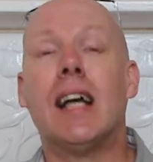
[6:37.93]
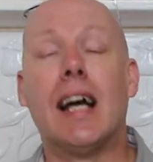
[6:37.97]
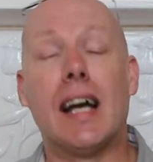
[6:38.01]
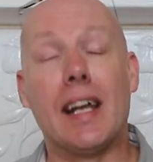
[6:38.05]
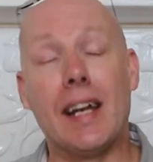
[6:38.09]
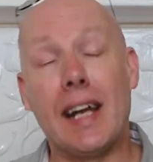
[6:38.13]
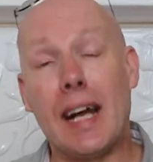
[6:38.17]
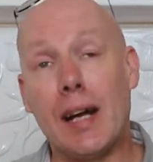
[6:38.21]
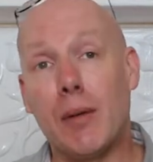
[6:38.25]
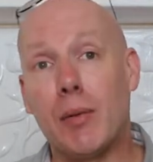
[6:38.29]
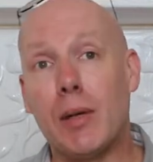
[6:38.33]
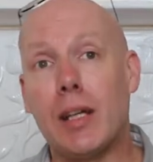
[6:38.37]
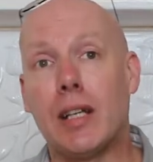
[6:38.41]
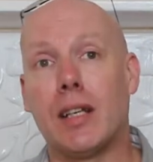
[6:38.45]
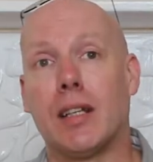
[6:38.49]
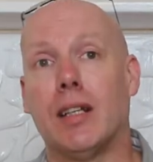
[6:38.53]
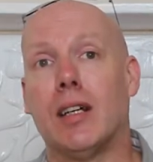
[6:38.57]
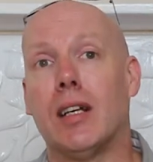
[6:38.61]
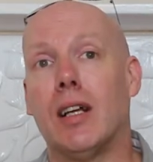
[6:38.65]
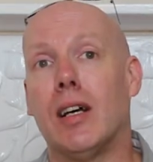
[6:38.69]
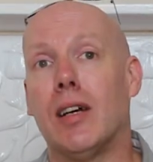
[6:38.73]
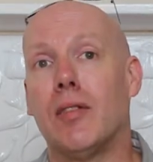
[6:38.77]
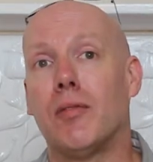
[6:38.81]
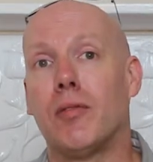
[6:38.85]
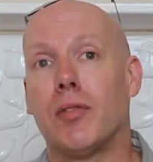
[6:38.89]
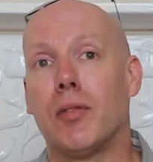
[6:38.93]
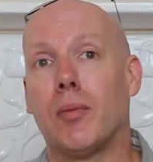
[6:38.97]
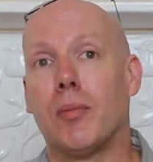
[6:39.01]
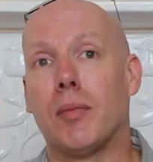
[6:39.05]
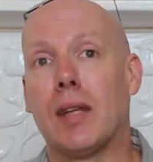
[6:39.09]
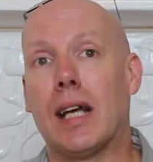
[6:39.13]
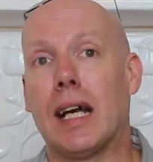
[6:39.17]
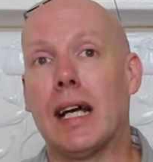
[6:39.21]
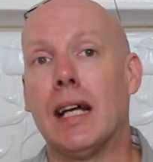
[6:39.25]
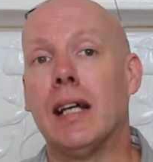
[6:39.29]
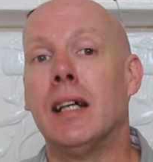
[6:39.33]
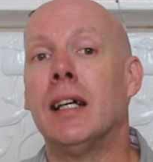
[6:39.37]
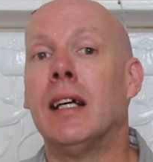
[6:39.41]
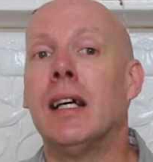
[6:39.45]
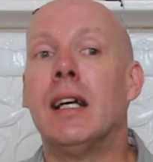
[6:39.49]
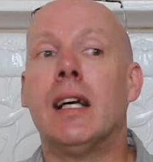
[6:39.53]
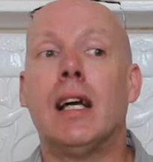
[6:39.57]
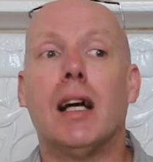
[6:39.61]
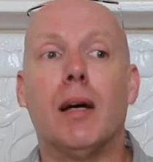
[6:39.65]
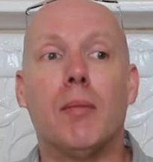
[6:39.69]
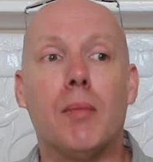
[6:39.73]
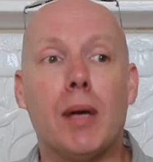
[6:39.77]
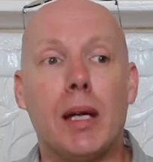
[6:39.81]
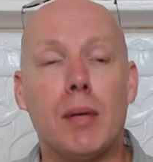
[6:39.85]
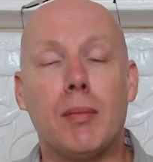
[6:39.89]
and how we can learn from that,
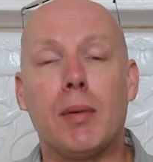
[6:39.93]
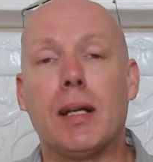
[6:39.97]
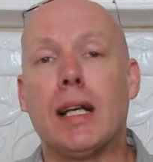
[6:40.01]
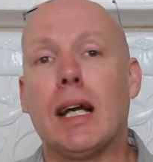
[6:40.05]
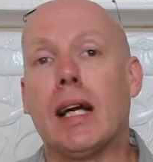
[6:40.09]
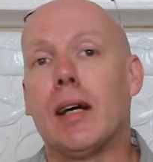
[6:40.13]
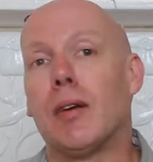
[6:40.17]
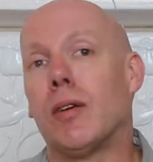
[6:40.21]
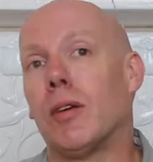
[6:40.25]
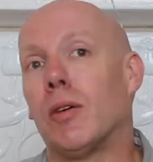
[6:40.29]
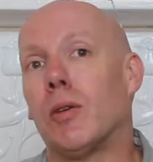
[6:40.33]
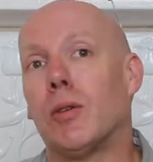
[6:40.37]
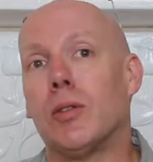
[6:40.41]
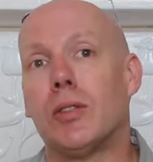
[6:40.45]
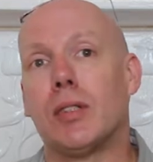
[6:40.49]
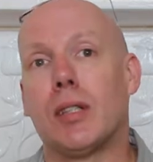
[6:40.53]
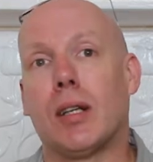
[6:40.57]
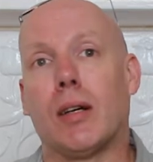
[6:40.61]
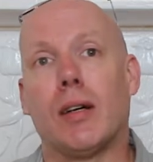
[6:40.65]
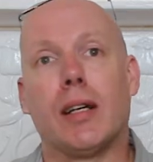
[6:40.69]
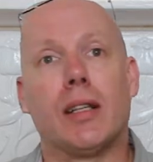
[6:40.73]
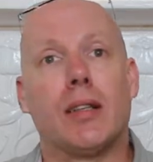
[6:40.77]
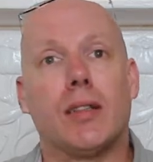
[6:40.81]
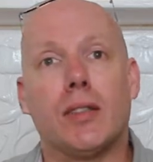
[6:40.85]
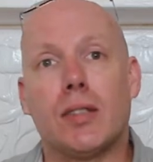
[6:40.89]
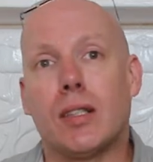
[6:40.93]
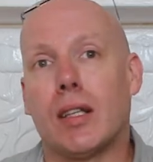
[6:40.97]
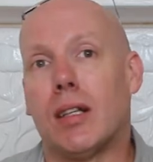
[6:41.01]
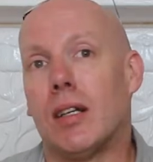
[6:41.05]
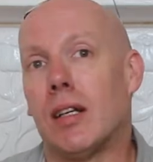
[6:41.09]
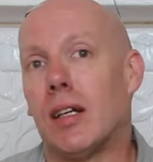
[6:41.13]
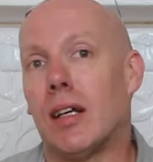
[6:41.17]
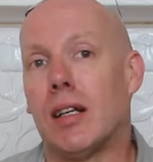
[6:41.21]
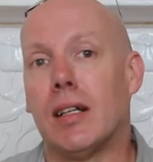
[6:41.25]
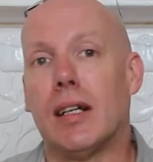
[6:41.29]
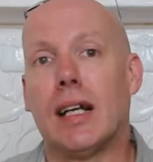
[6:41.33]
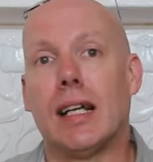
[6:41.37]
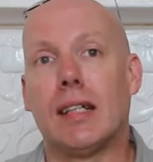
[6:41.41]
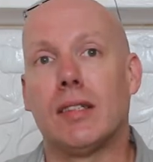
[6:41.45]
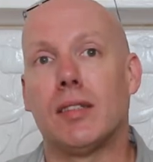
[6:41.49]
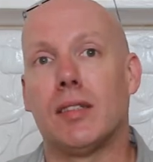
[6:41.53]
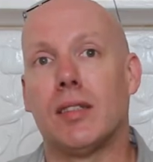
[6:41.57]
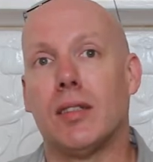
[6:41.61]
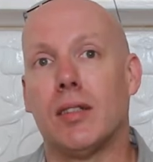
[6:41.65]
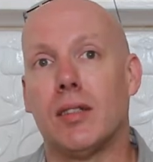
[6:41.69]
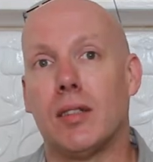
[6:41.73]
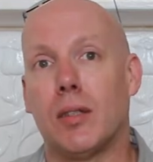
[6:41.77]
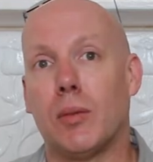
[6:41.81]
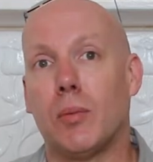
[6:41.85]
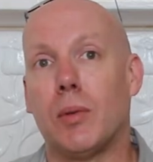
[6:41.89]
and maybe how also others can learn
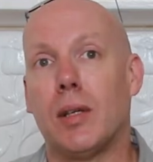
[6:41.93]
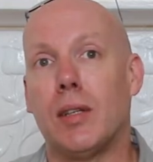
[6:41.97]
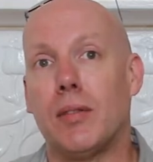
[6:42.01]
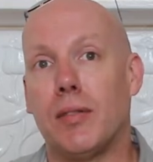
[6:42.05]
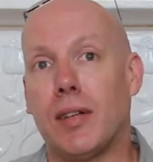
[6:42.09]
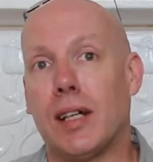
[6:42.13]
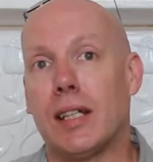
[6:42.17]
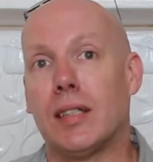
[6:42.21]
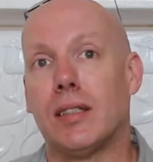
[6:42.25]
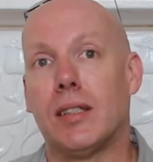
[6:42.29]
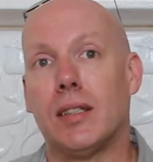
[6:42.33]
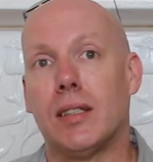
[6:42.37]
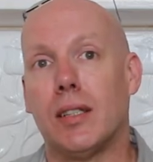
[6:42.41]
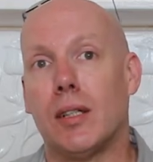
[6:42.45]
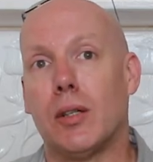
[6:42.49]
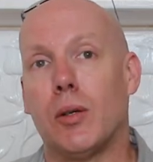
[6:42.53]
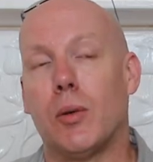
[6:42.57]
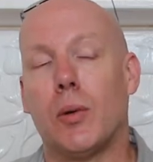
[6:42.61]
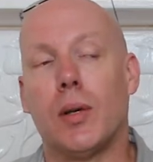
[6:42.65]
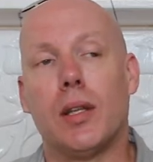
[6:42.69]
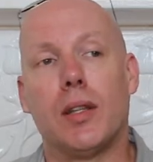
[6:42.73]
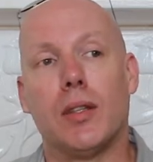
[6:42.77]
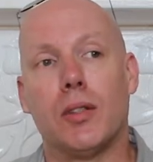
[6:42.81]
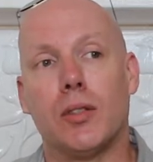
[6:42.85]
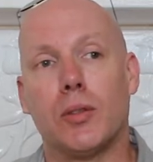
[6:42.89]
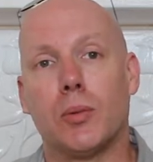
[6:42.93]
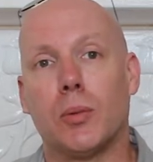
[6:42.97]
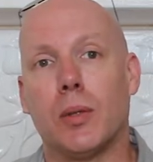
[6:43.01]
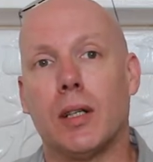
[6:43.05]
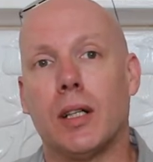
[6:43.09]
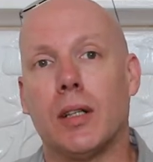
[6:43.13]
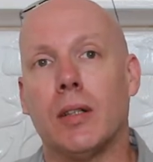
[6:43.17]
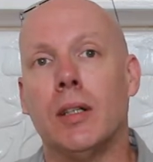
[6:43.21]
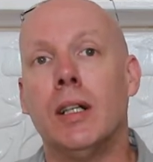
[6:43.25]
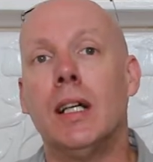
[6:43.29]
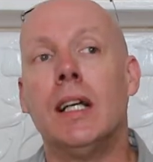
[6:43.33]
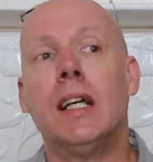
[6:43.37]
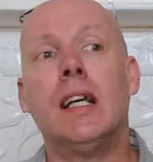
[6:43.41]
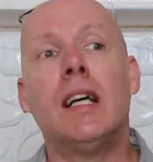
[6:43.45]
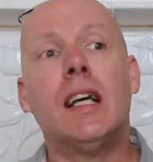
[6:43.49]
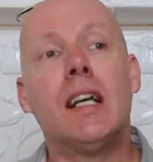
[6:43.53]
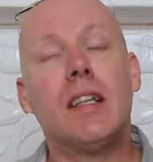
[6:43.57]
lessons that we've had to deal with as well.